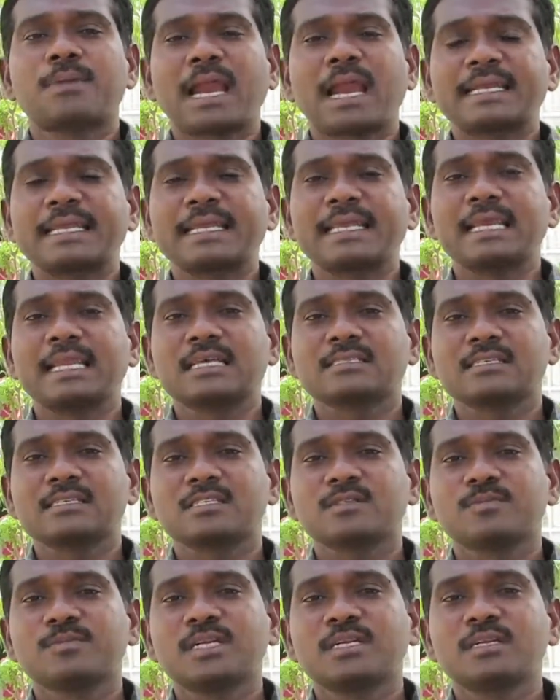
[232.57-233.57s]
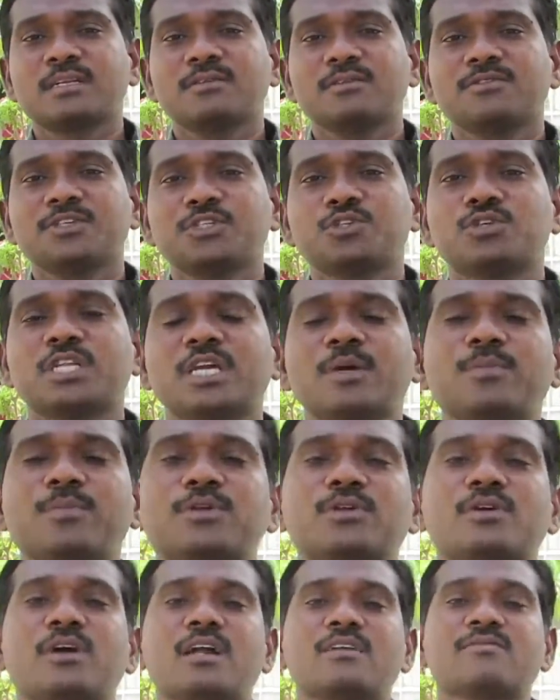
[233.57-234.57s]
practical assessment we should
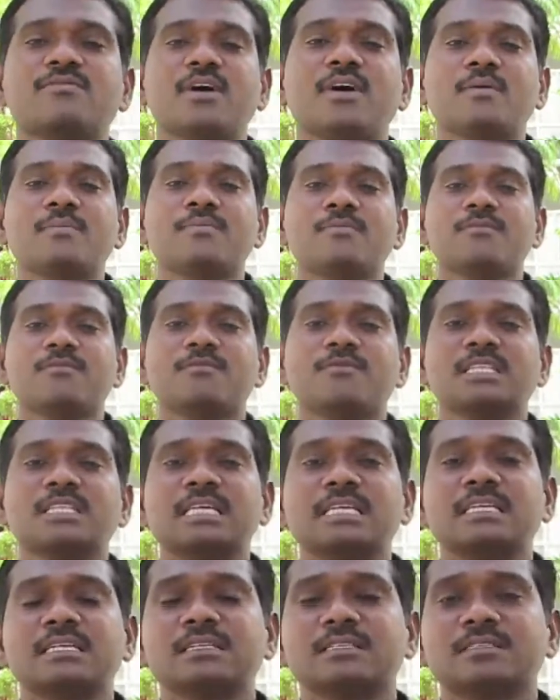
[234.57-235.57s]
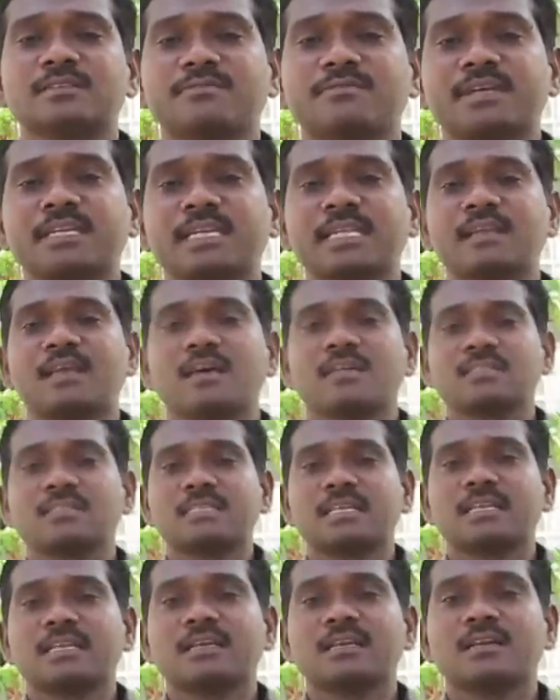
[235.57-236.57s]
able to confirm whether it is a fertile or
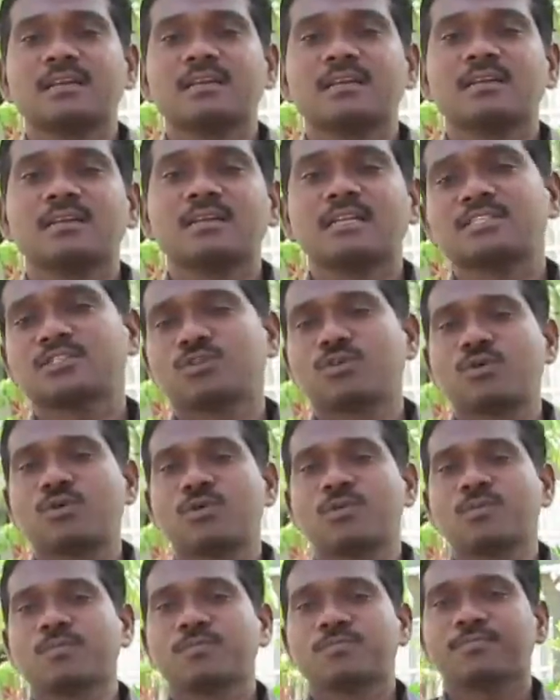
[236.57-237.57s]
sterile let's go